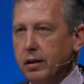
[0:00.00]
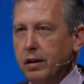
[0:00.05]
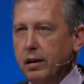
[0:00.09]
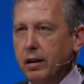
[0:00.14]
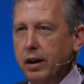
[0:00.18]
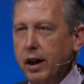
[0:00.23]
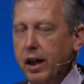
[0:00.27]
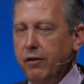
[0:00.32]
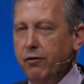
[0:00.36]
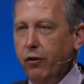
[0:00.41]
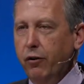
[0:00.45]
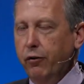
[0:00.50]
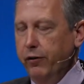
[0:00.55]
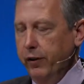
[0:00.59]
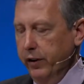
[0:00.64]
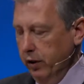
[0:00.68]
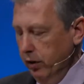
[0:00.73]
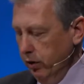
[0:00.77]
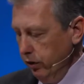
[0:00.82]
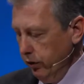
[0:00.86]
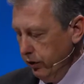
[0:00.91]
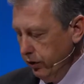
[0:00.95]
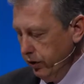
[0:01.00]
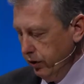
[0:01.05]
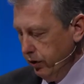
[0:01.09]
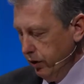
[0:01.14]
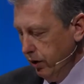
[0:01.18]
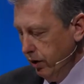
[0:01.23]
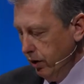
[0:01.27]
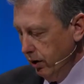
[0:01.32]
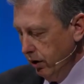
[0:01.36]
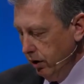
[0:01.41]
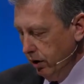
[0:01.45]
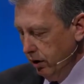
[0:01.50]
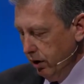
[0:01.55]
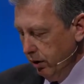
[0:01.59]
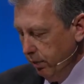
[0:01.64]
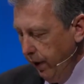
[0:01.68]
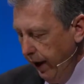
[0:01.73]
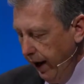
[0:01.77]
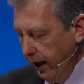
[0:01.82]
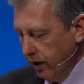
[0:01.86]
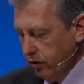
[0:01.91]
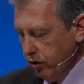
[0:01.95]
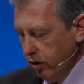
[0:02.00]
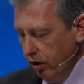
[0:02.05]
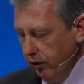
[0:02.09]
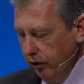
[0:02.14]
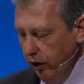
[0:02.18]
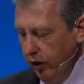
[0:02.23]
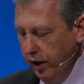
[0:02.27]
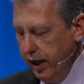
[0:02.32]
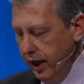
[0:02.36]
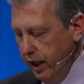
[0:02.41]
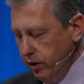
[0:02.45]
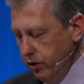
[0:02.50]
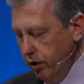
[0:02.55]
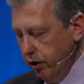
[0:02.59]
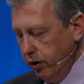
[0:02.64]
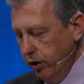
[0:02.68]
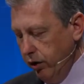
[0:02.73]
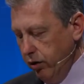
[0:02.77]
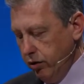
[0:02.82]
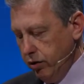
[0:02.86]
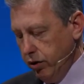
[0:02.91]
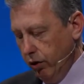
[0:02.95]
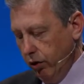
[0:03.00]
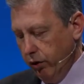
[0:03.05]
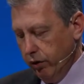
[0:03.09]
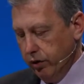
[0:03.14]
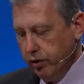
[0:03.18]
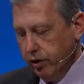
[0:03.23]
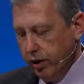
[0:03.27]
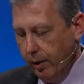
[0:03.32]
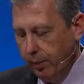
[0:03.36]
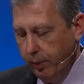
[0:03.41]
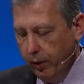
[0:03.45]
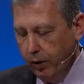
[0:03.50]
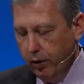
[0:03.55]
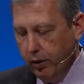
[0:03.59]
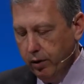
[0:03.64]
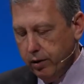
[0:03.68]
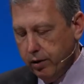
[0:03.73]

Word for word: He fulfills the Passover, he institutes the Lord's Supper.